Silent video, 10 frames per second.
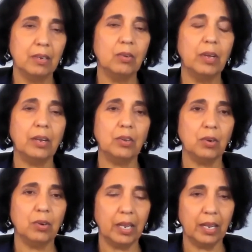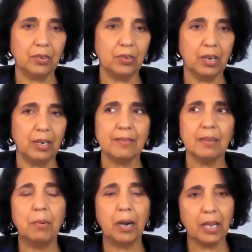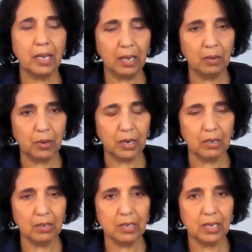to get your attention. It's a marketing world.